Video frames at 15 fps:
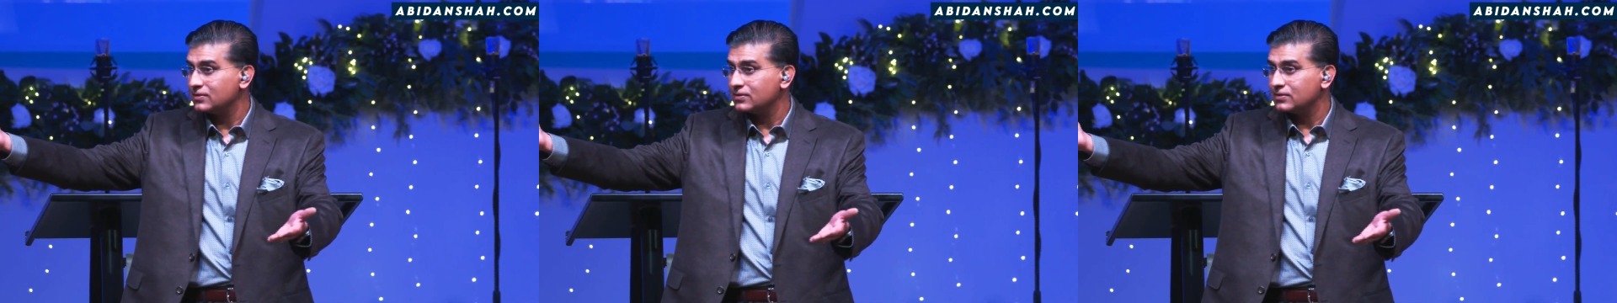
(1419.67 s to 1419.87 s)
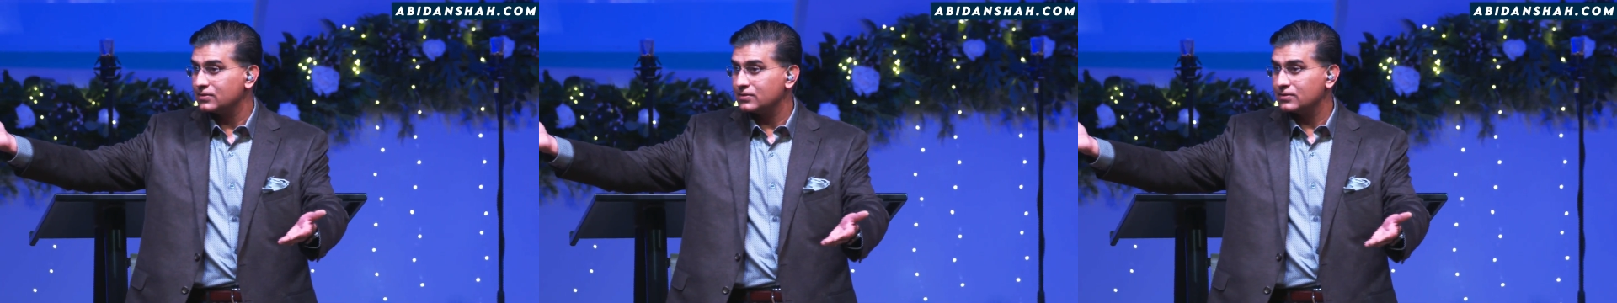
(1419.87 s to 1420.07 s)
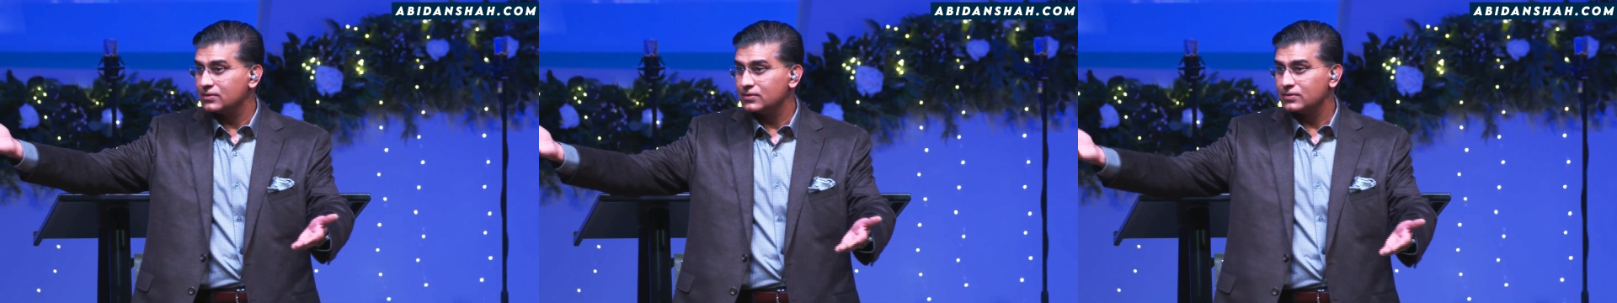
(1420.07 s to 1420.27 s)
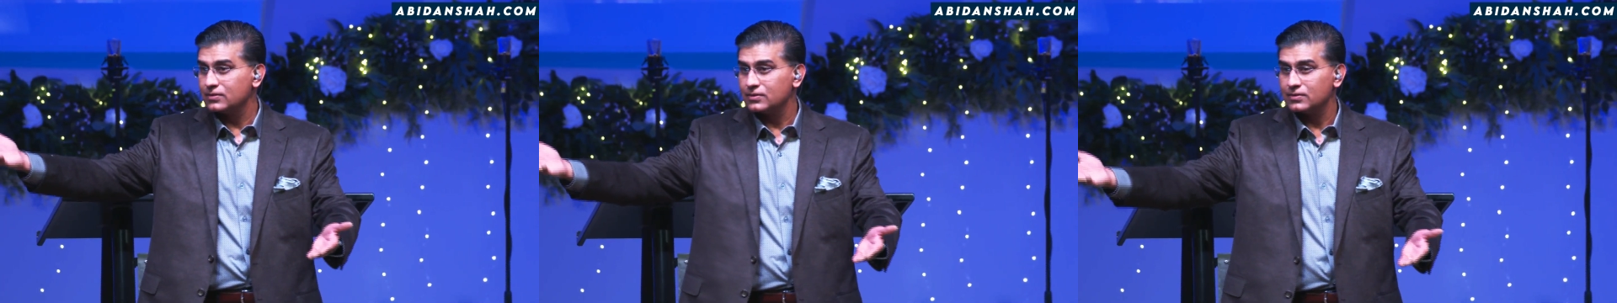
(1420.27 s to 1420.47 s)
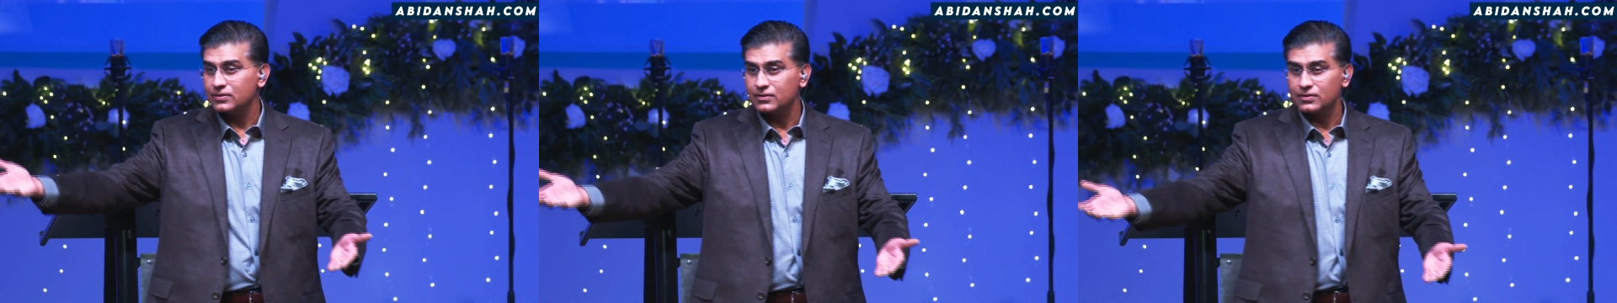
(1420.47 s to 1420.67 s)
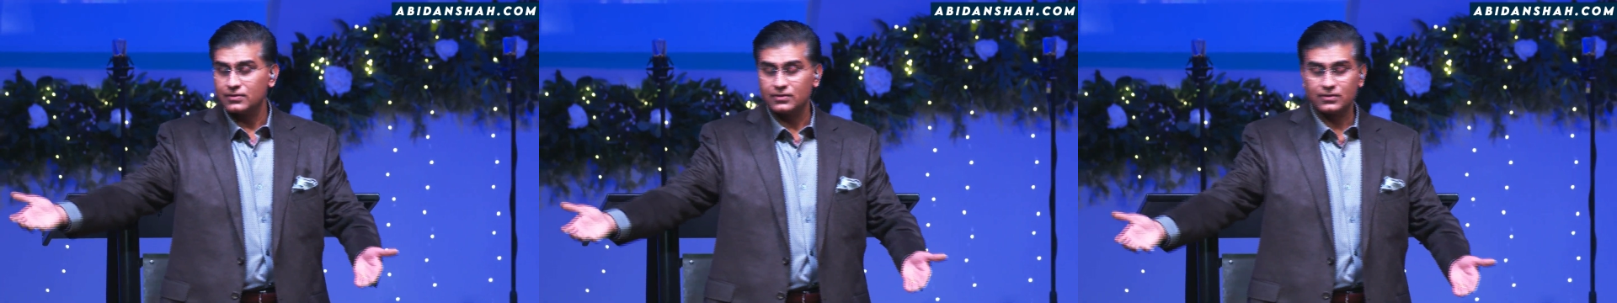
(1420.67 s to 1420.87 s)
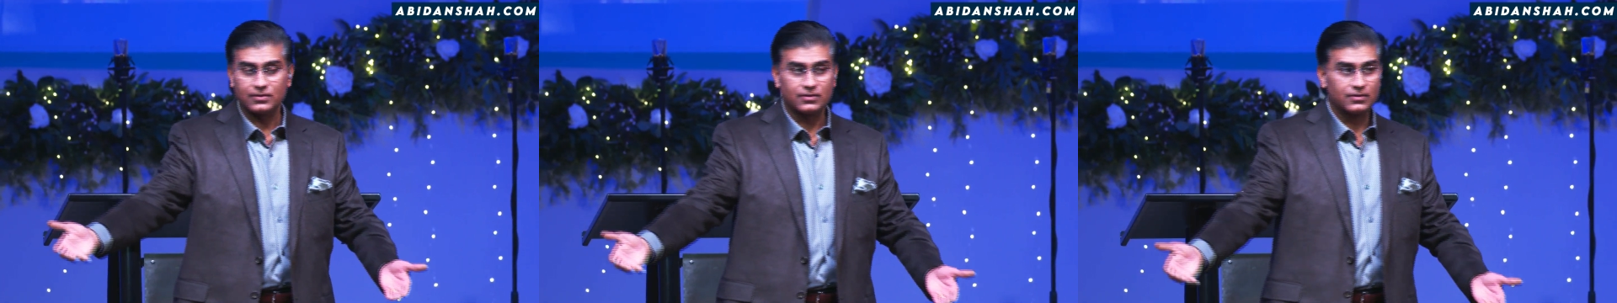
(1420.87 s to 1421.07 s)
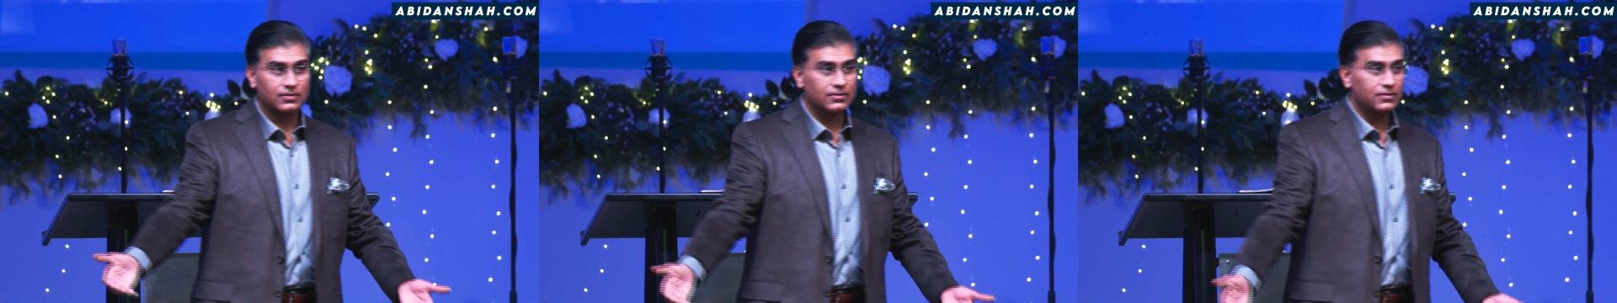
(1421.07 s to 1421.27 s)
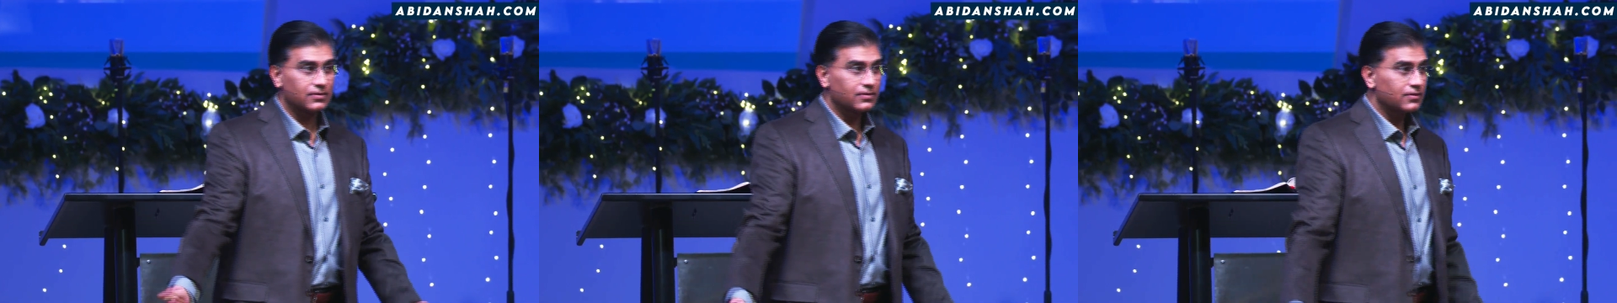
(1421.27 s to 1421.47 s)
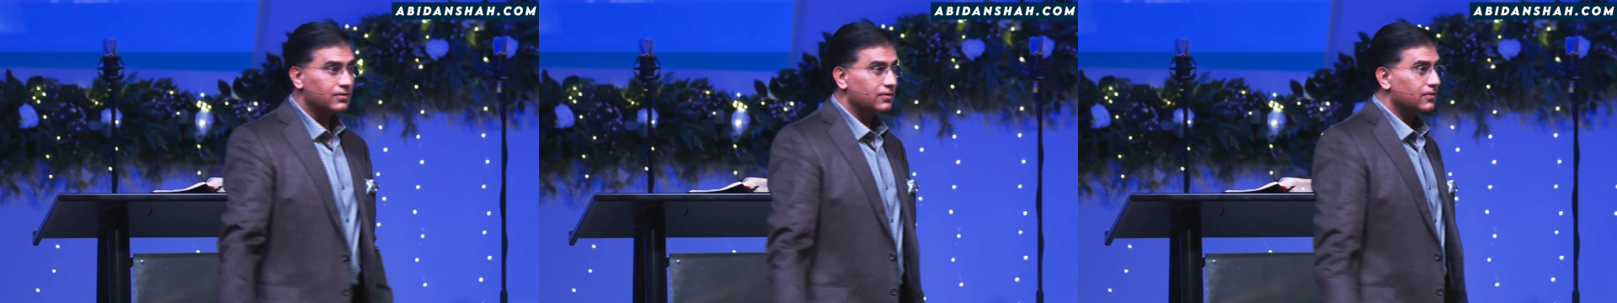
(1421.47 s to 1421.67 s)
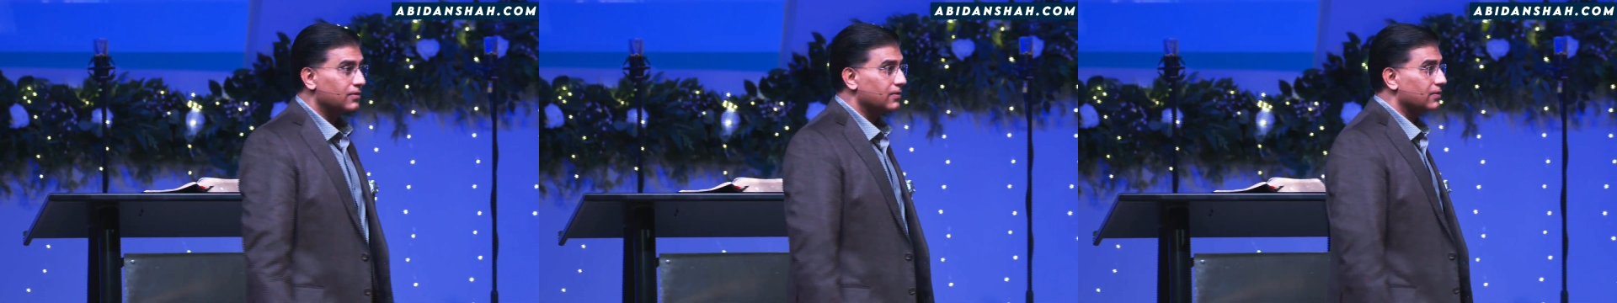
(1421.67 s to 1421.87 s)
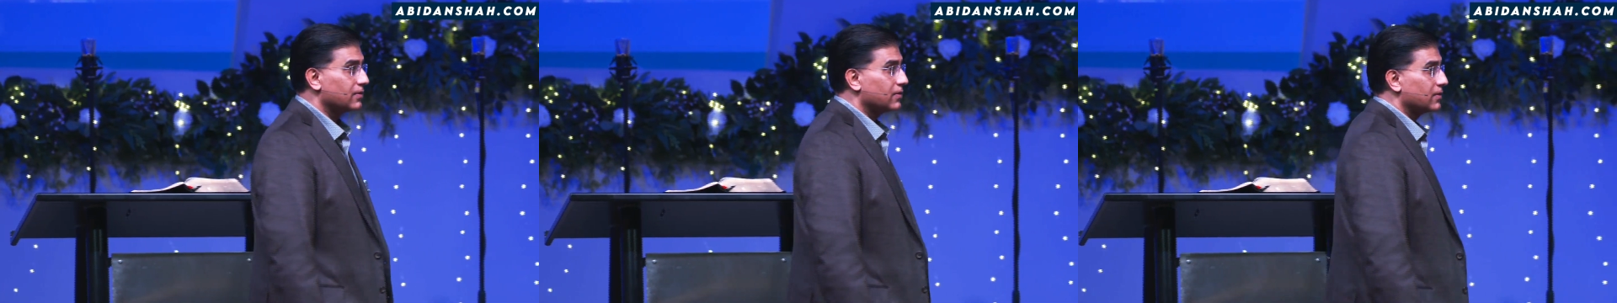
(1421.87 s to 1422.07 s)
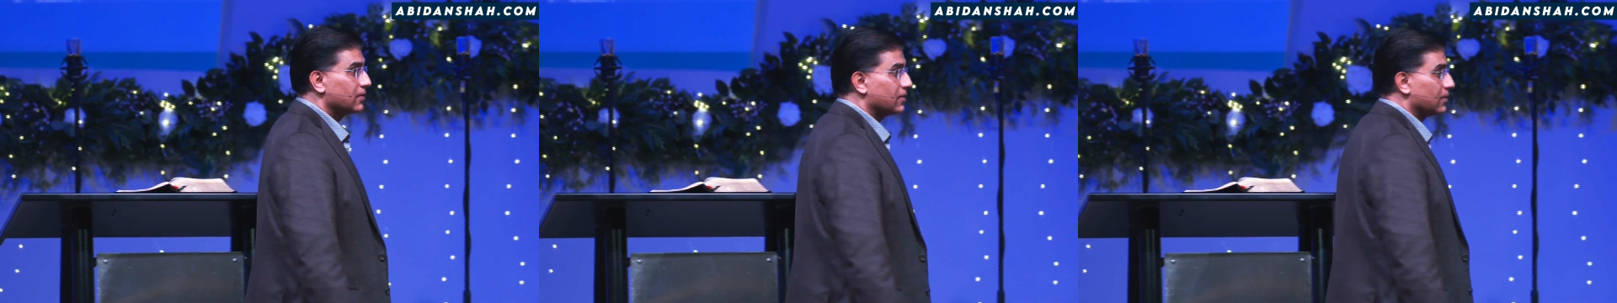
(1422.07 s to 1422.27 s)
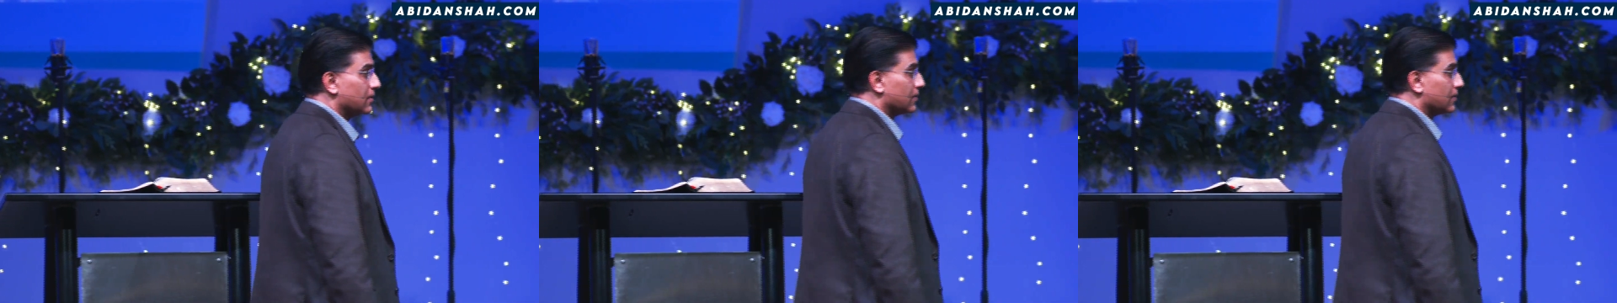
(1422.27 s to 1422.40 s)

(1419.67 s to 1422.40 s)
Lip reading: [no speech]